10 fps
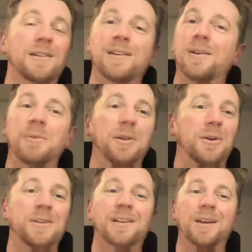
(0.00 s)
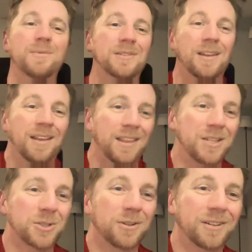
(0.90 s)
Really good times.
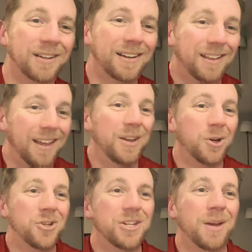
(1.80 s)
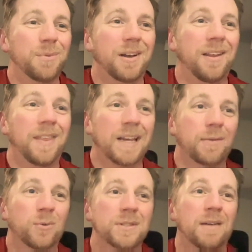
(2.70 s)
Things are in good shape, and I think
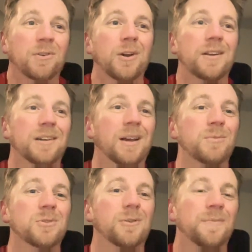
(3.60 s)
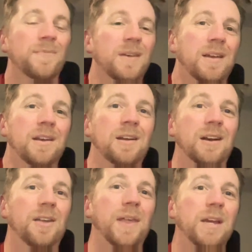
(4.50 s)
everyone's having a great time. So,
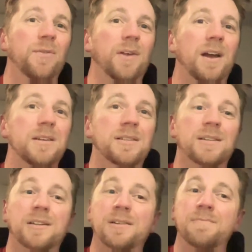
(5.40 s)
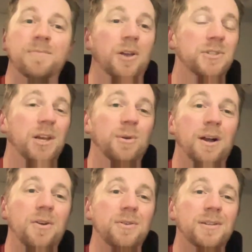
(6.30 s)
thank you for that. I'll see you
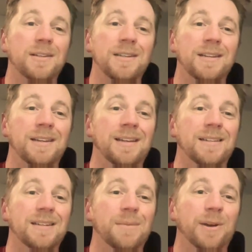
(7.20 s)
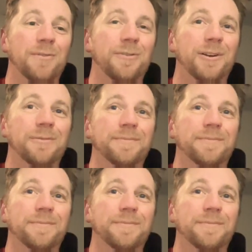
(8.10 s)
around, and bye for now.